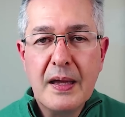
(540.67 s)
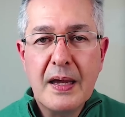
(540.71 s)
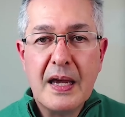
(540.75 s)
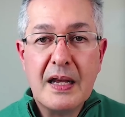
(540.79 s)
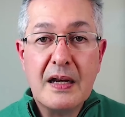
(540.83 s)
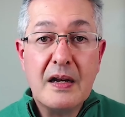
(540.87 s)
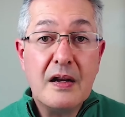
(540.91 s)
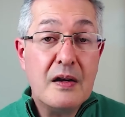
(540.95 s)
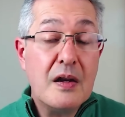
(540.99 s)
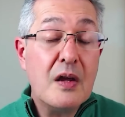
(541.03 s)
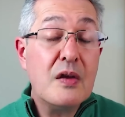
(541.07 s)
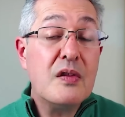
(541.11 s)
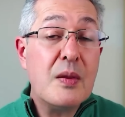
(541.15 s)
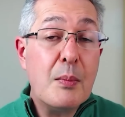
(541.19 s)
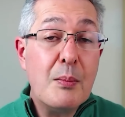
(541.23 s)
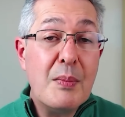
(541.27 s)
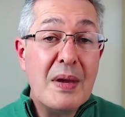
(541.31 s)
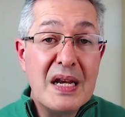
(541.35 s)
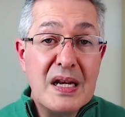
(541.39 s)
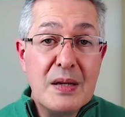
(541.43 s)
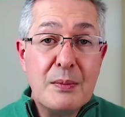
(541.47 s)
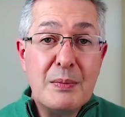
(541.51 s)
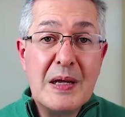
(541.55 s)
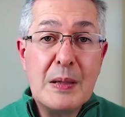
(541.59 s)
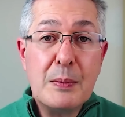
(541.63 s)
And I know that
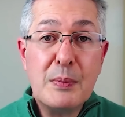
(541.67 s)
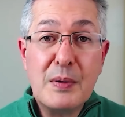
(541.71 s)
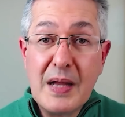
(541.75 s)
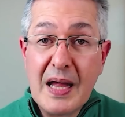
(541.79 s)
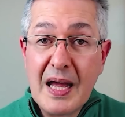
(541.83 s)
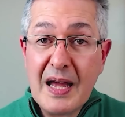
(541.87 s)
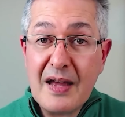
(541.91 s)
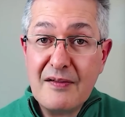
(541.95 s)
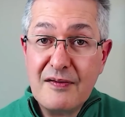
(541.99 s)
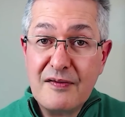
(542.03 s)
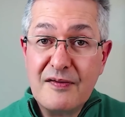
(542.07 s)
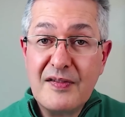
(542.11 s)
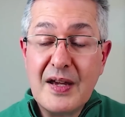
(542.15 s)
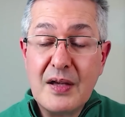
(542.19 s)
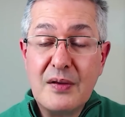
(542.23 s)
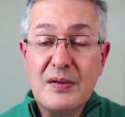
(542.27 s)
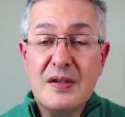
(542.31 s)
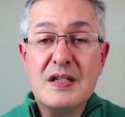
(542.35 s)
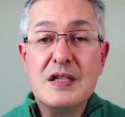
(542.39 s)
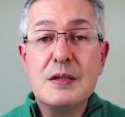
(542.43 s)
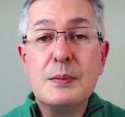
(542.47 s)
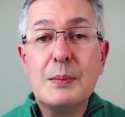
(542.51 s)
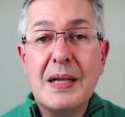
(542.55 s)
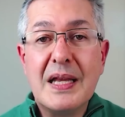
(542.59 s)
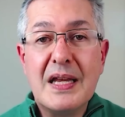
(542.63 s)
many people have found
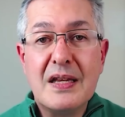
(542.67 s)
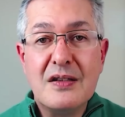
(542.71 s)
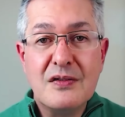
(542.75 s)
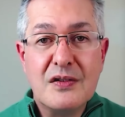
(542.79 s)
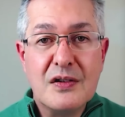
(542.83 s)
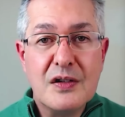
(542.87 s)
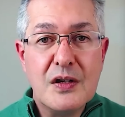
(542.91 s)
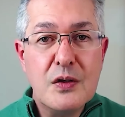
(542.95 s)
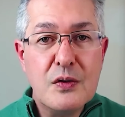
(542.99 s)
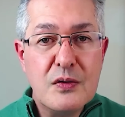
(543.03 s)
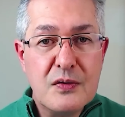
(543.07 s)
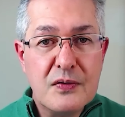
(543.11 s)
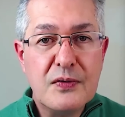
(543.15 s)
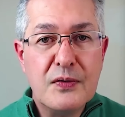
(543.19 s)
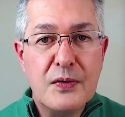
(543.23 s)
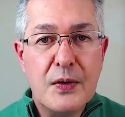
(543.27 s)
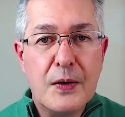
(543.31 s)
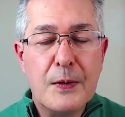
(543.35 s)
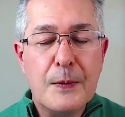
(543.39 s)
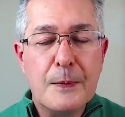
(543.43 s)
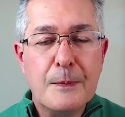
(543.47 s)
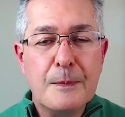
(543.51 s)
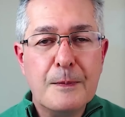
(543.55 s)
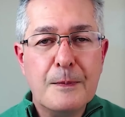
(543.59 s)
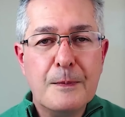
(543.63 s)
these plans
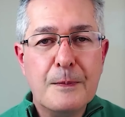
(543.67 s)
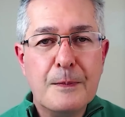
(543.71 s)
useful.